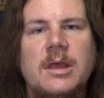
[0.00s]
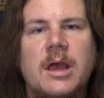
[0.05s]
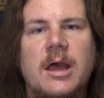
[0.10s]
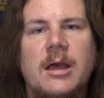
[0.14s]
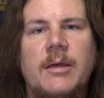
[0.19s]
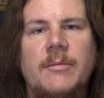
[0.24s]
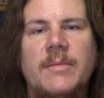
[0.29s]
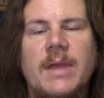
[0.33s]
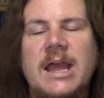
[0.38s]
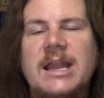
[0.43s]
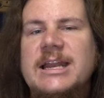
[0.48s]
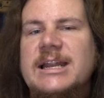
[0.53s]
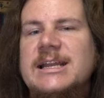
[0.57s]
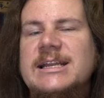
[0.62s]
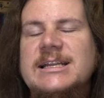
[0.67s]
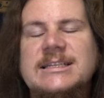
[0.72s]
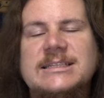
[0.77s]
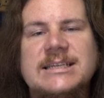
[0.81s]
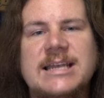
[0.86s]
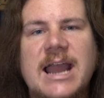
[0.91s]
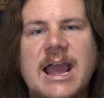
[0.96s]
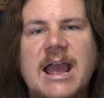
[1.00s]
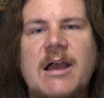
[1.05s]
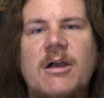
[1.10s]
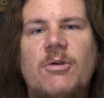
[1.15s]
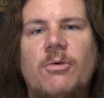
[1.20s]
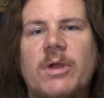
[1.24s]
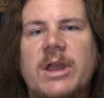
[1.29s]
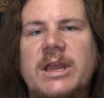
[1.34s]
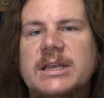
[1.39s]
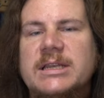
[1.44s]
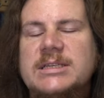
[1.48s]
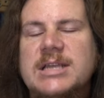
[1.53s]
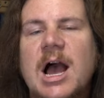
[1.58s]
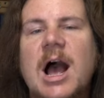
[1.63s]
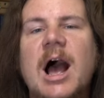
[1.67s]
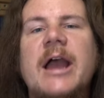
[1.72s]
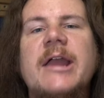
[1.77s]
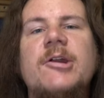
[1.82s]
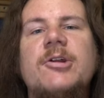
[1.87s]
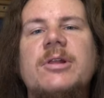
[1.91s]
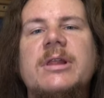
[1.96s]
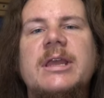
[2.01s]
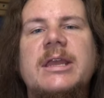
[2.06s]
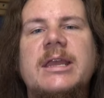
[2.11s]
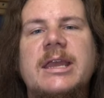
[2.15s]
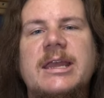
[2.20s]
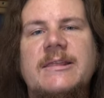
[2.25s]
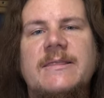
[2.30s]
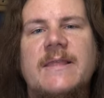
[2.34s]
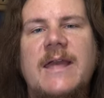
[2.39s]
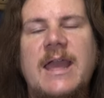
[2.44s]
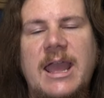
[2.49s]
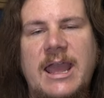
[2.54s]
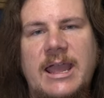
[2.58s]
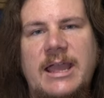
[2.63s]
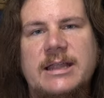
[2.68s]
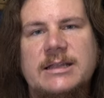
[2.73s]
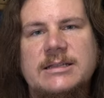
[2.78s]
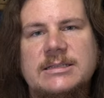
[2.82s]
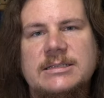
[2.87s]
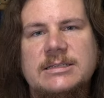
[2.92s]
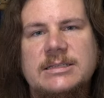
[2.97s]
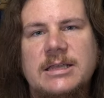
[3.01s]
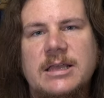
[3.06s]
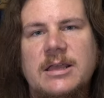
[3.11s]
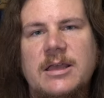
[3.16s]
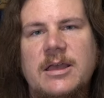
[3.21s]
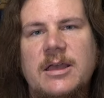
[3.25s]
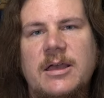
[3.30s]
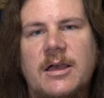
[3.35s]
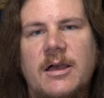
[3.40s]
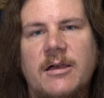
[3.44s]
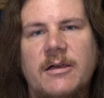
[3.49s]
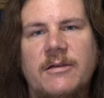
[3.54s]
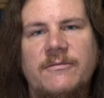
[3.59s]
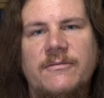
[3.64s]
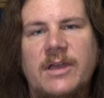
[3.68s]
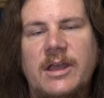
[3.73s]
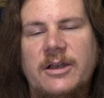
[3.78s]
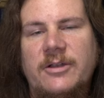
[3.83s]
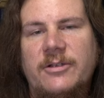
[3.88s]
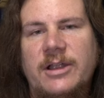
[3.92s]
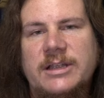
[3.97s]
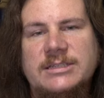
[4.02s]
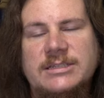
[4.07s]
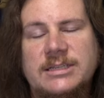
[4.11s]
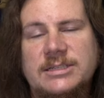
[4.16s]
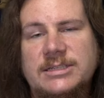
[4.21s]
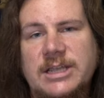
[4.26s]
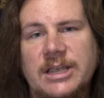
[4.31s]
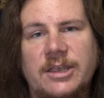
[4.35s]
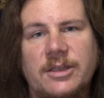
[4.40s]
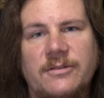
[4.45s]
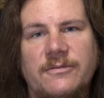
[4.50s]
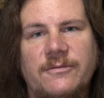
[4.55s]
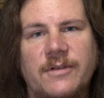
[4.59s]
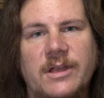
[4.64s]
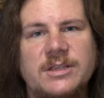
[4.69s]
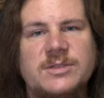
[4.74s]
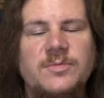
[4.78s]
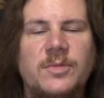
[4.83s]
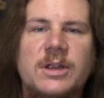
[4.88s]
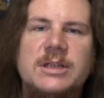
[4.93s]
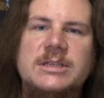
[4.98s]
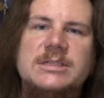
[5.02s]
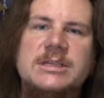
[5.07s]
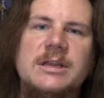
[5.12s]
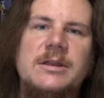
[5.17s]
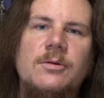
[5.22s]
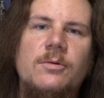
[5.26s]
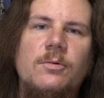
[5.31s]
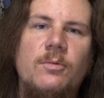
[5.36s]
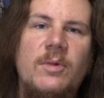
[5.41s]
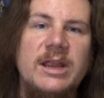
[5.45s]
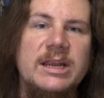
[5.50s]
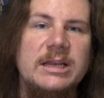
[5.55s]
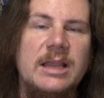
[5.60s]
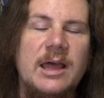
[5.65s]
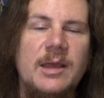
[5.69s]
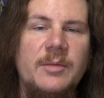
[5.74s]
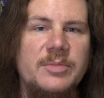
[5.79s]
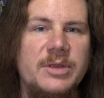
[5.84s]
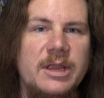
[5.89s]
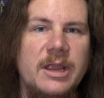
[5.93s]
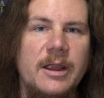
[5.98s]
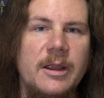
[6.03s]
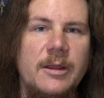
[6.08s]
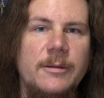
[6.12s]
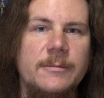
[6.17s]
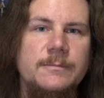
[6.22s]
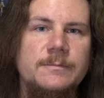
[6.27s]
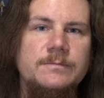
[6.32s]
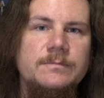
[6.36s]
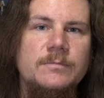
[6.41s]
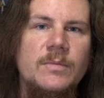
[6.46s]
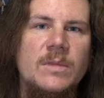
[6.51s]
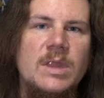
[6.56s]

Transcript: and it is now entirely in the hands of NRA's Executive Vice President Wayne LaPierre.